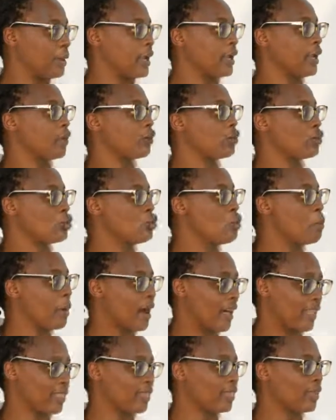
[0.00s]
and I would do
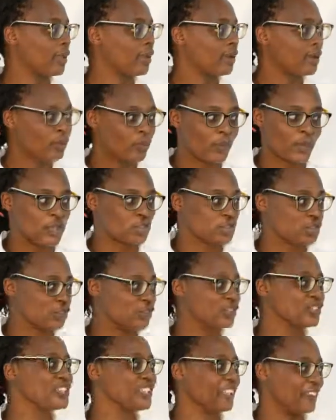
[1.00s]
math
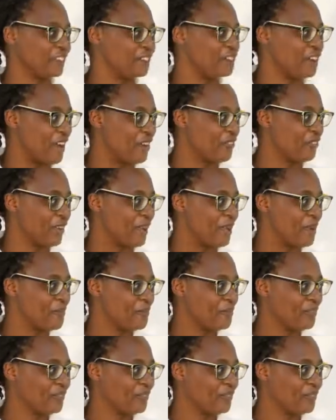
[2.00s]
questions till 5 a.m.